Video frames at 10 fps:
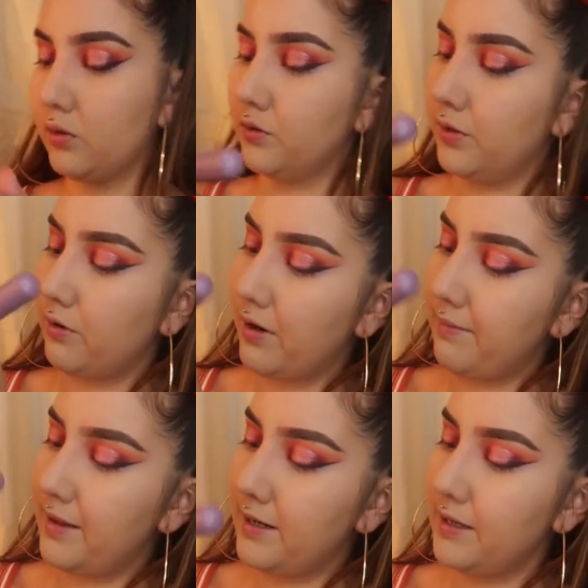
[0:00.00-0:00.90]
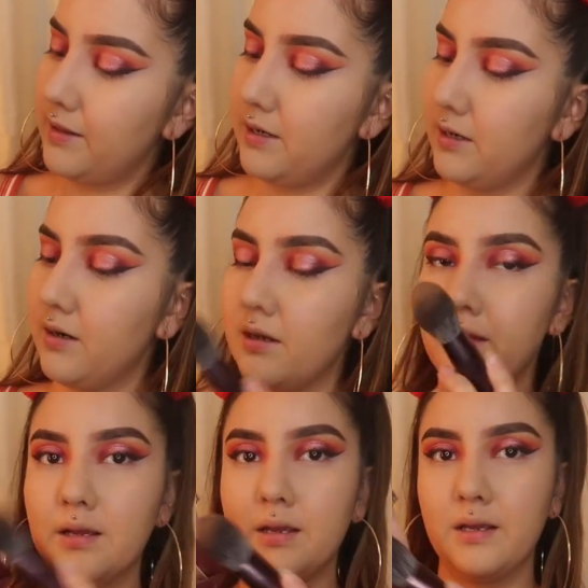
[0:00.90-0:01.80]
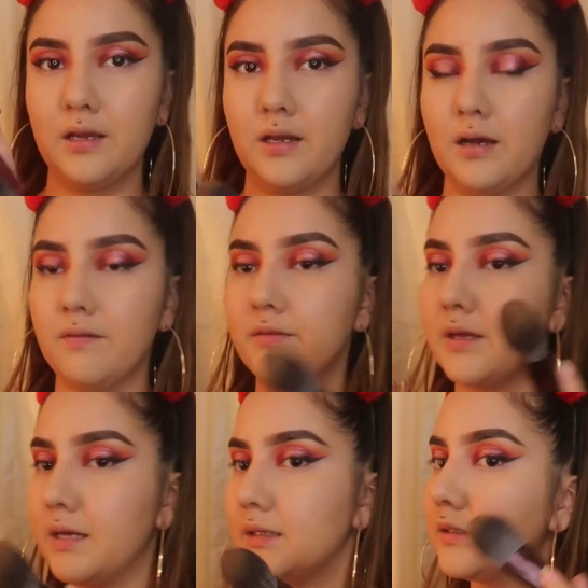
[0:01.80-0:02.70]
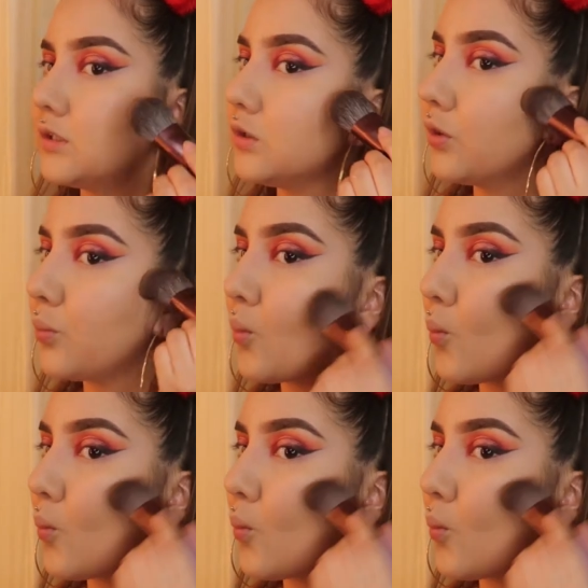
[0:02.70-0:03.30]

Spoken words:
I'm gonna grab that in there, head off the excess. You know.